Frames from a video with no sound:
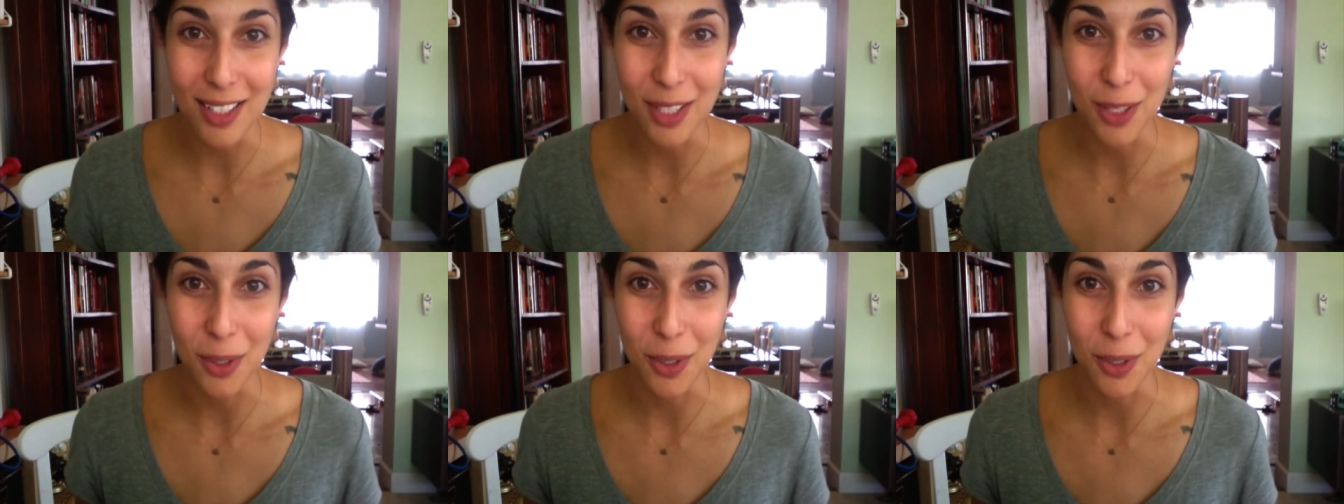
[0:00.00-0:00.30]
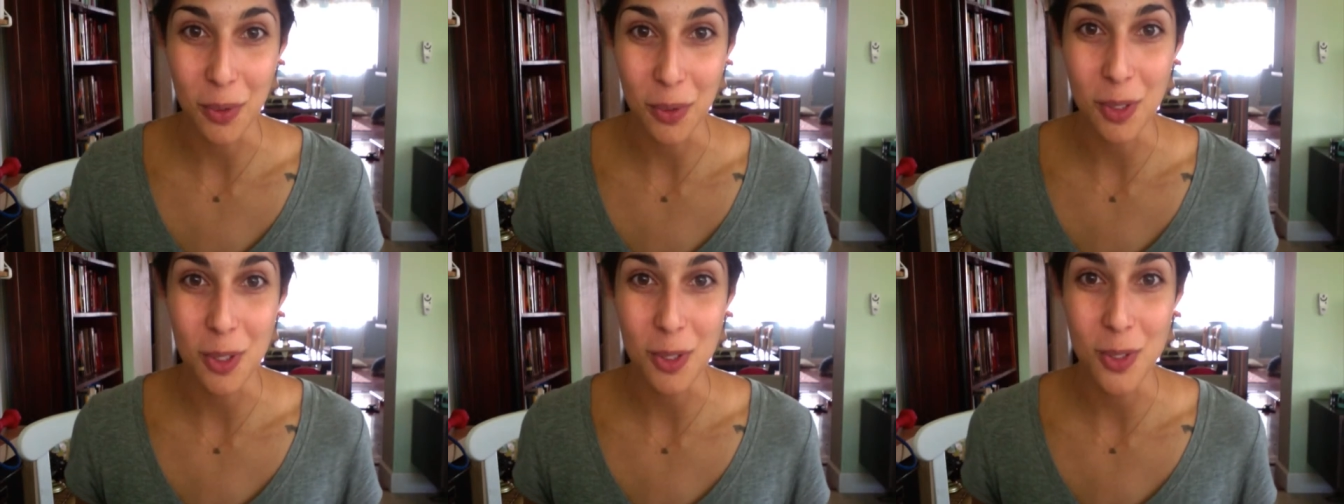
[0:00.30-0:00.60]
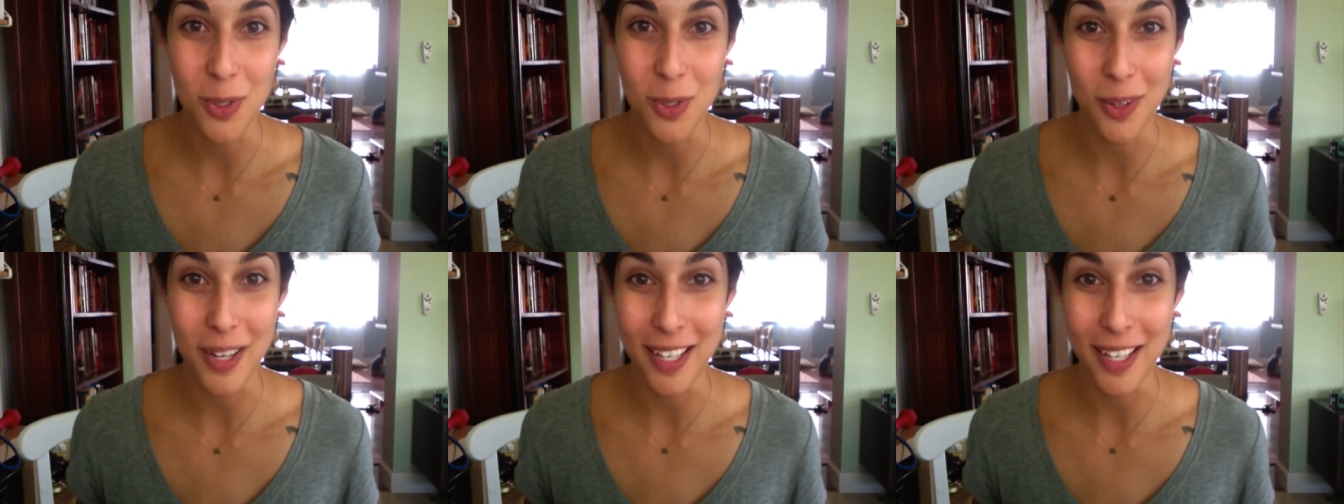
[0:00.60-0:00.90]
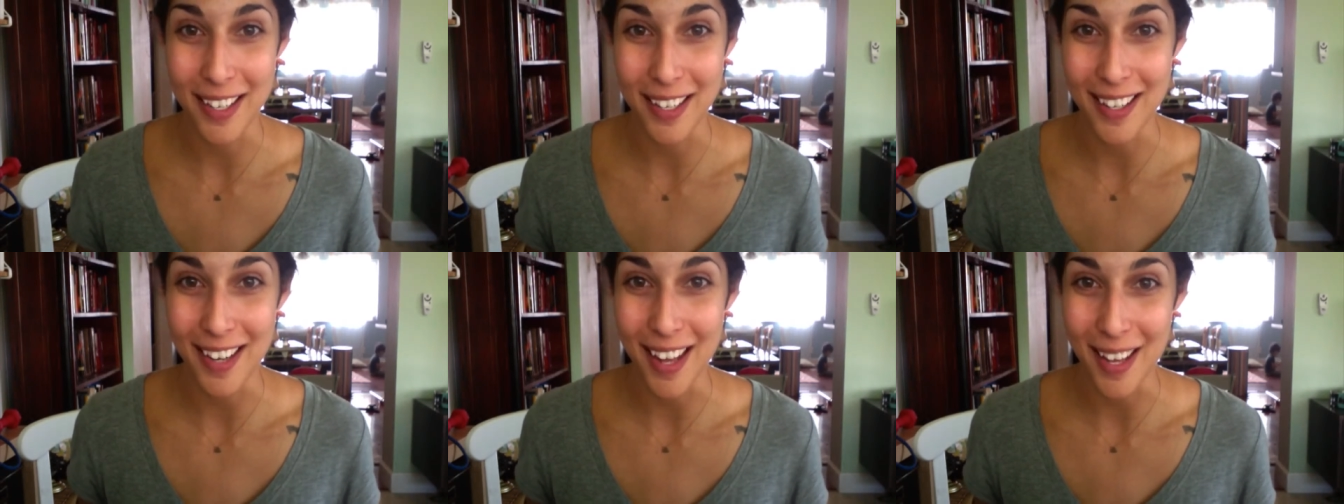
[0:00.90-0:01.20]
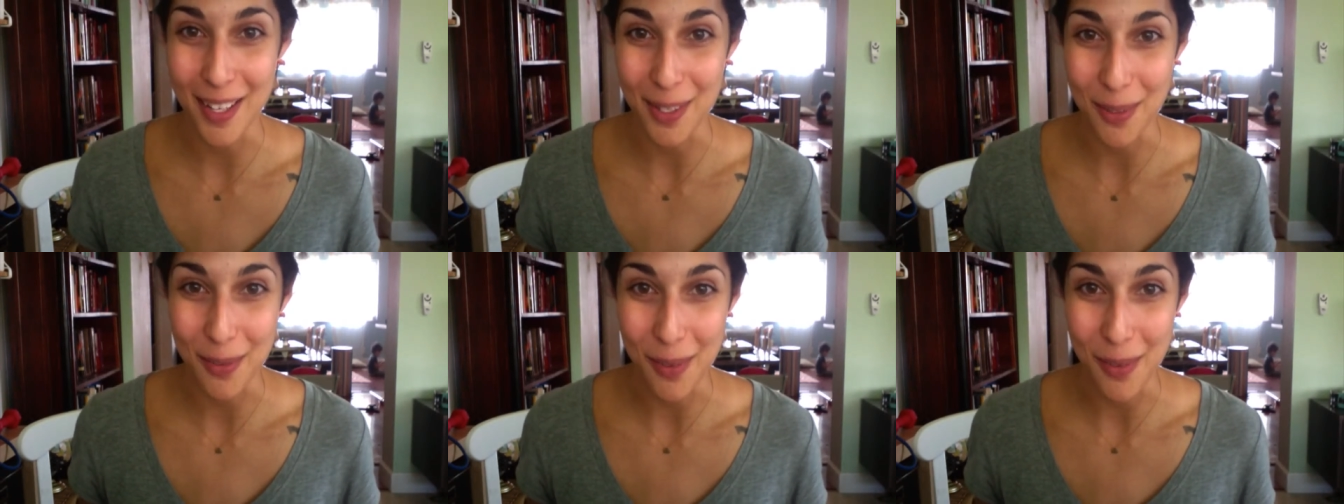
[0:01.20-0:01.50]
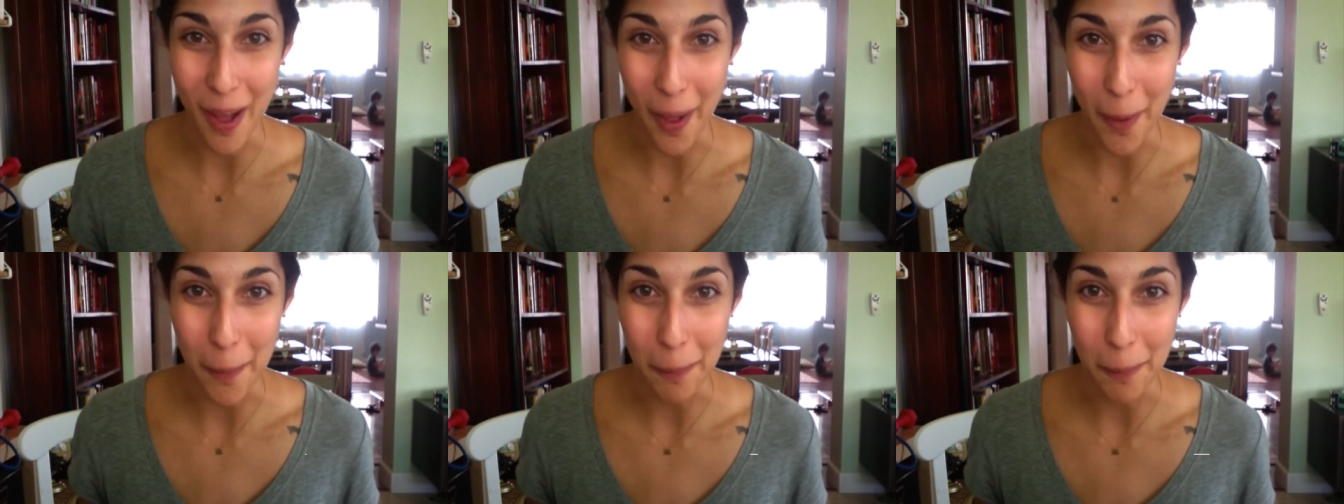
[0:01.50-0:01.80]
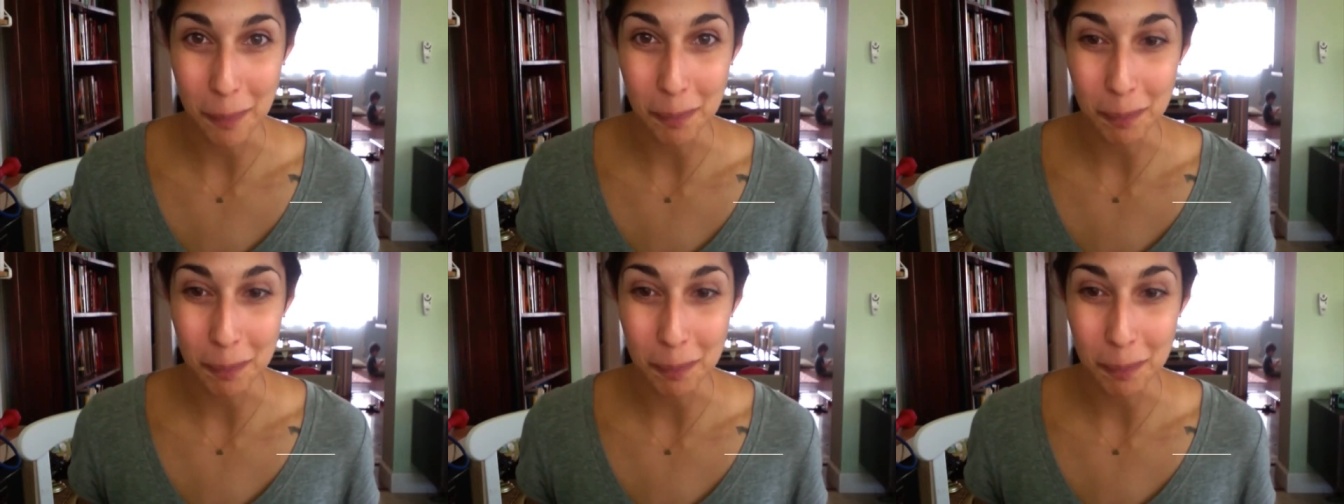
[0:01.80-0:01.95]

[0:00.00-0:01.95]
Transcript: to join in as well.